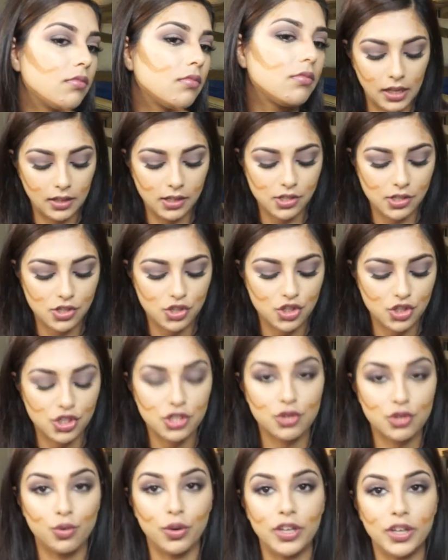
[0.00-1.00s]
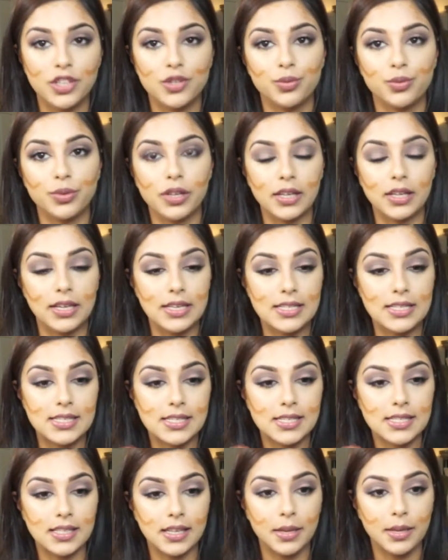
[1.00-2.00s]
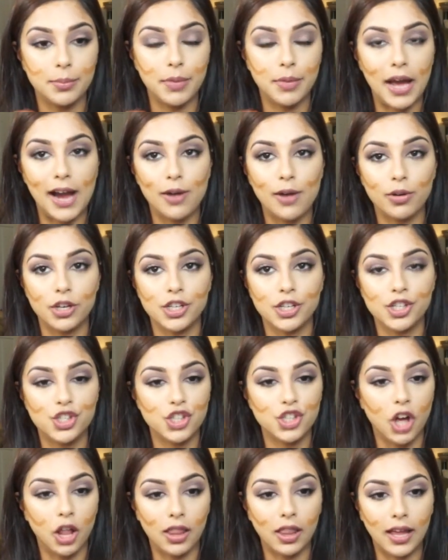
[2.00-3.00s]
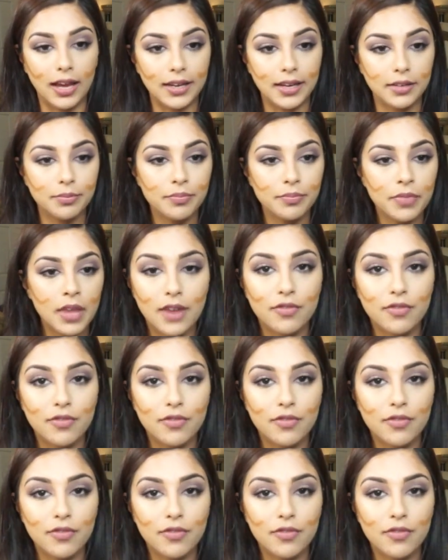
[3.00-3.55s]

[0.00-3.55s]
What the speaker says: This is just going to really slim our jawline.